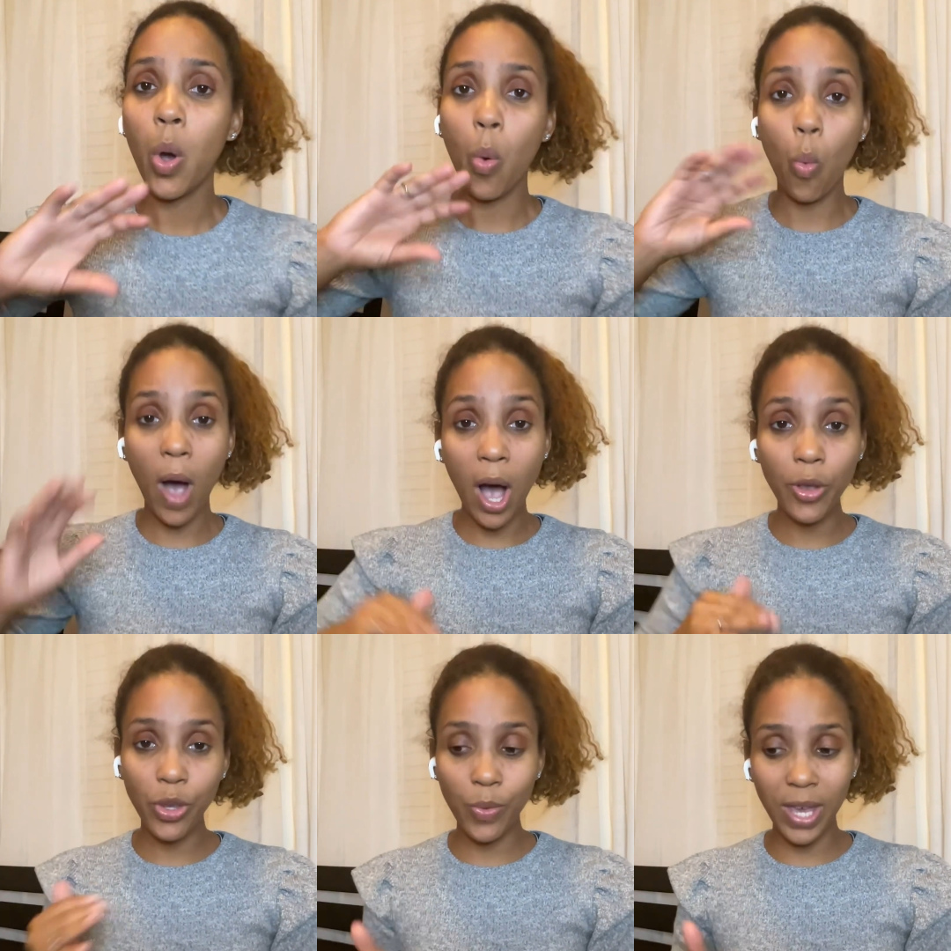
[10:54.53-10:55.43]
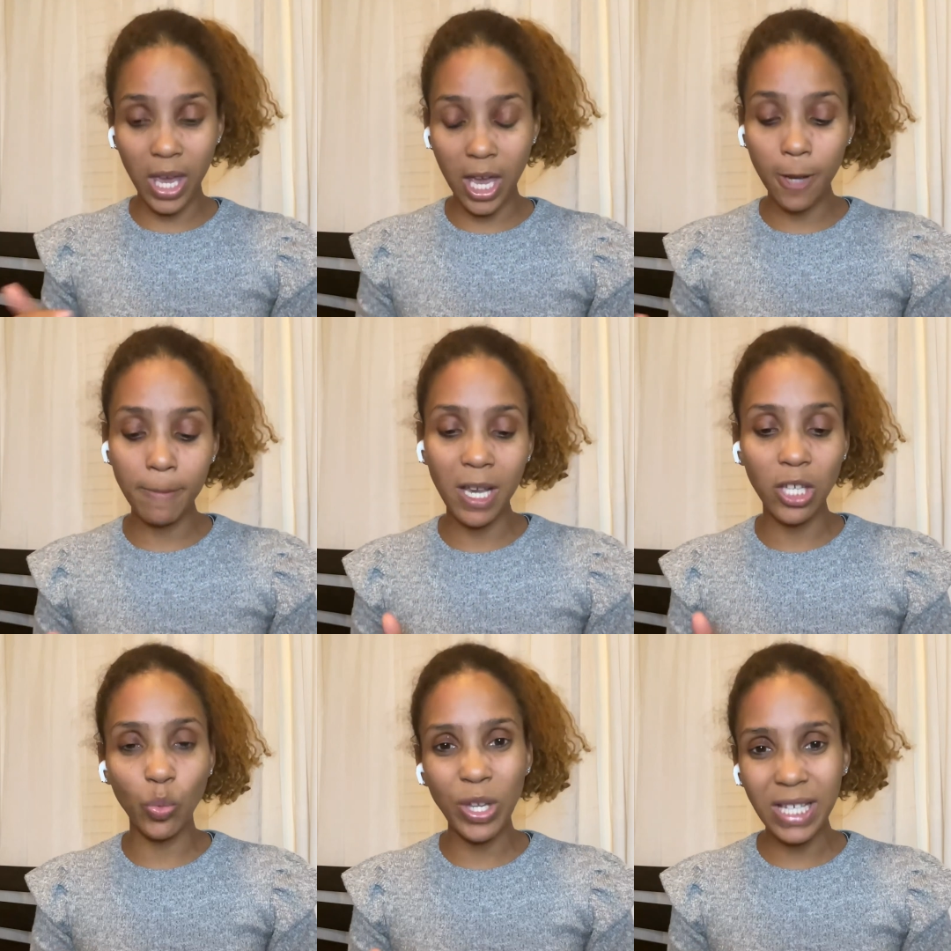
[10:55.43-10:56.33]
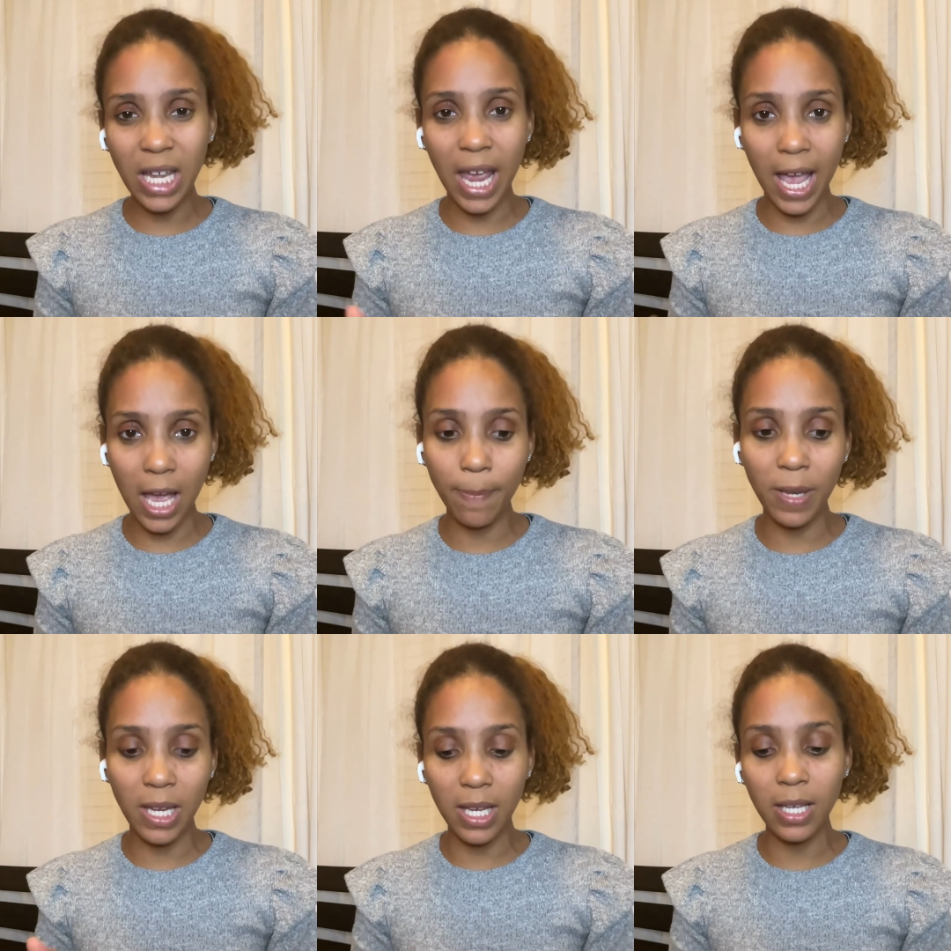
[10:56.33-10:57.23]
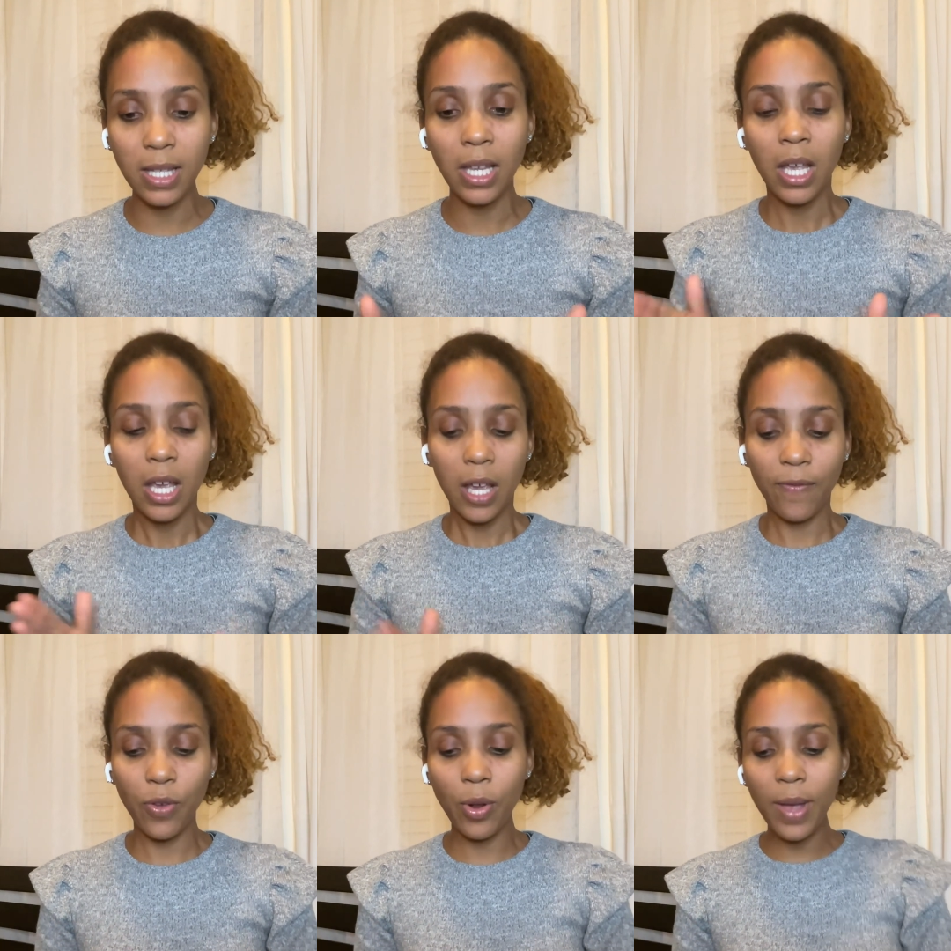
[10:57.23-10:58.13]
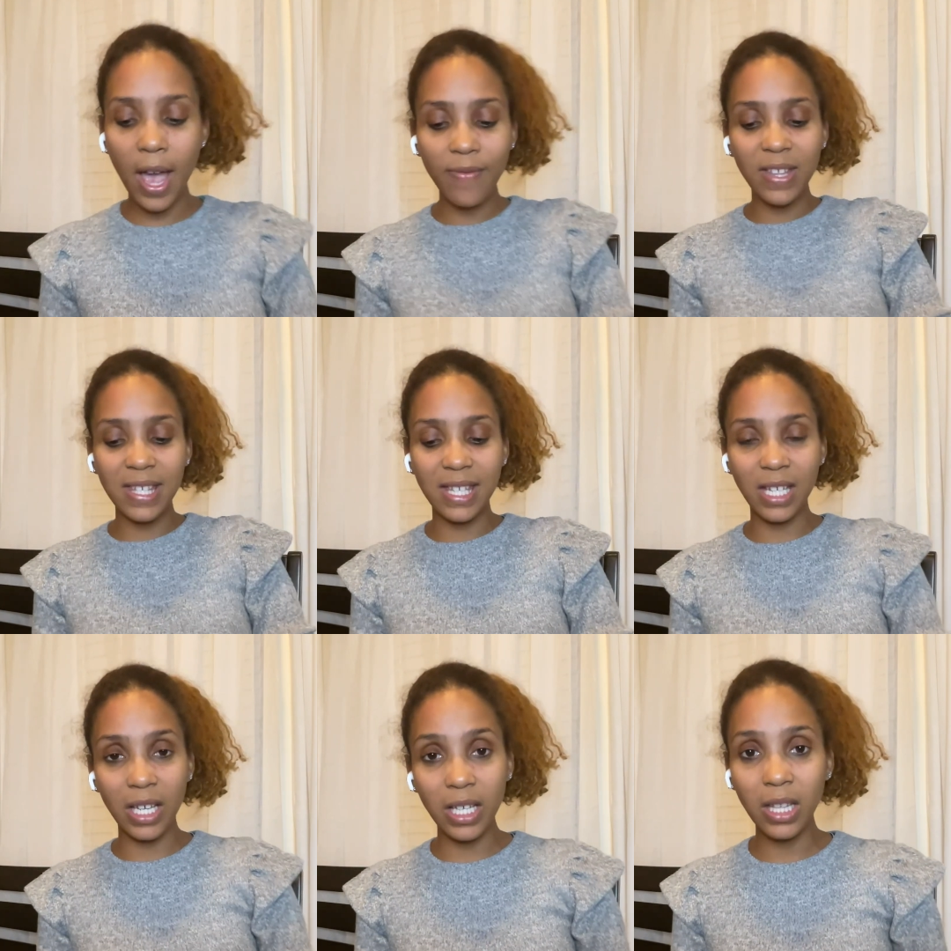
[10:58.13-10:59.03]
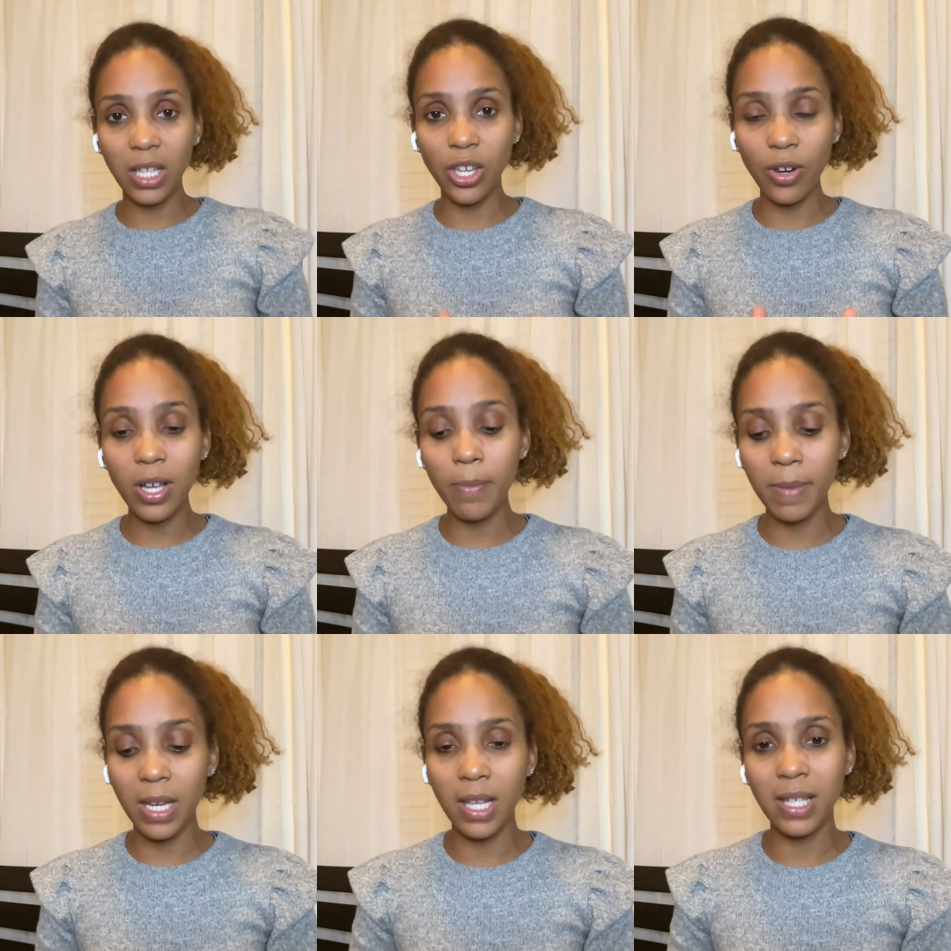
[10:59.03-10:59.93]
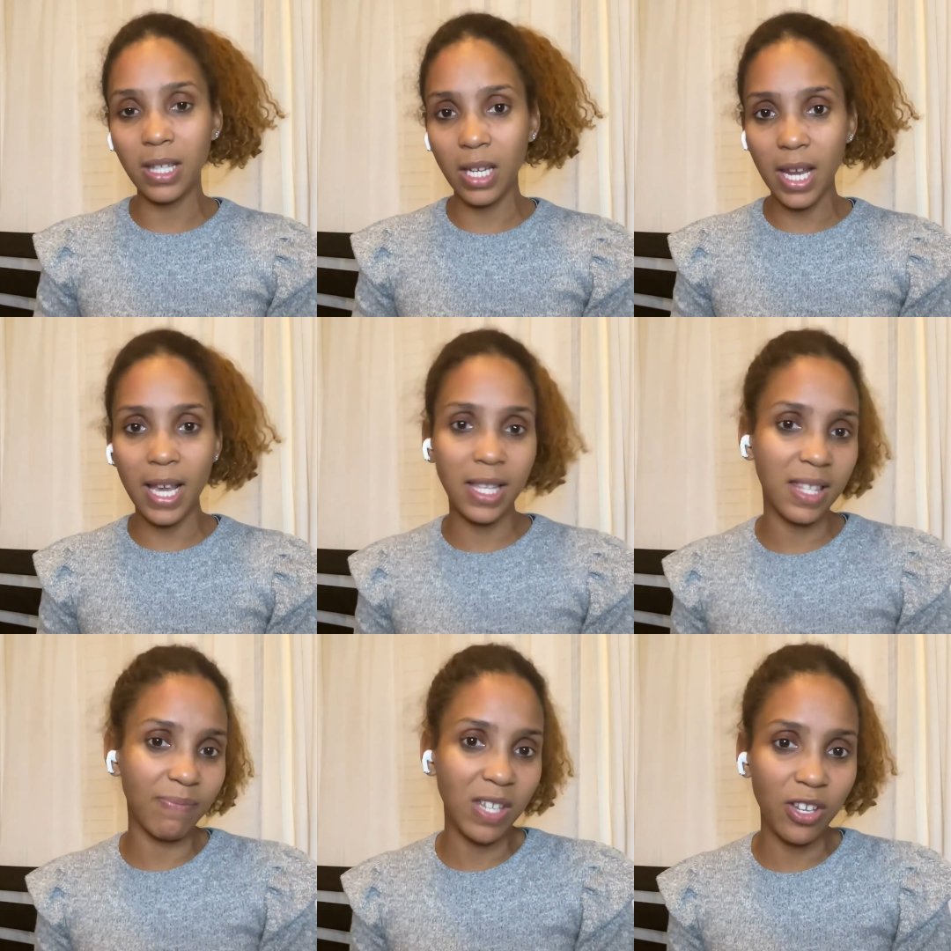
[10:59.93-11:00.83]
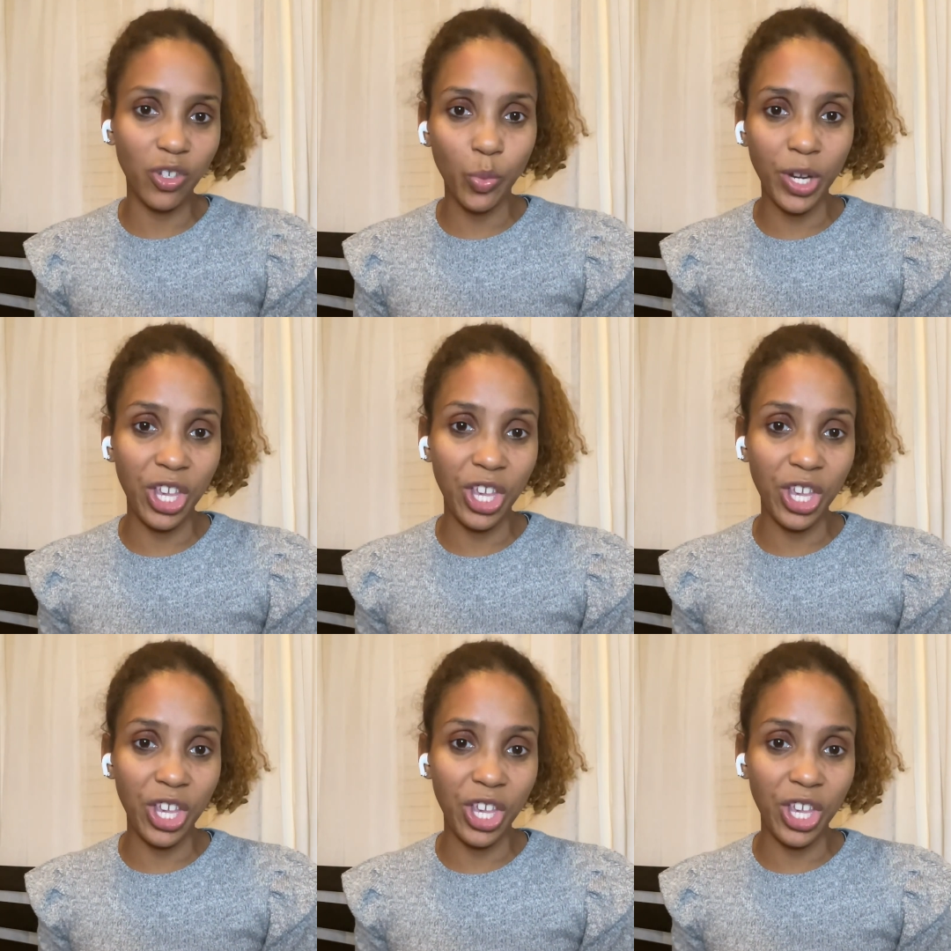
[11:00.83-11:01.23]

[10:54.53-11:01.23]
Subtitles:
while you can, because what's going to happen is if you don't have this done, then you're committing to the next 10, 20